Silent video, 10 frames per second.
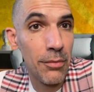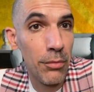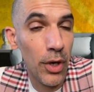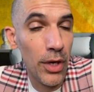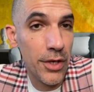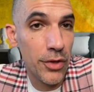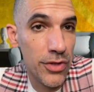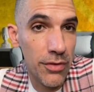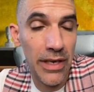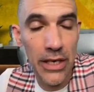molecules
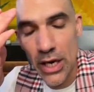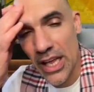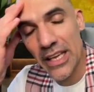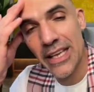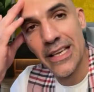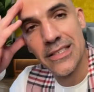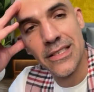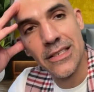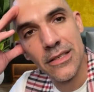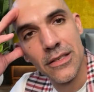of linoleic acid.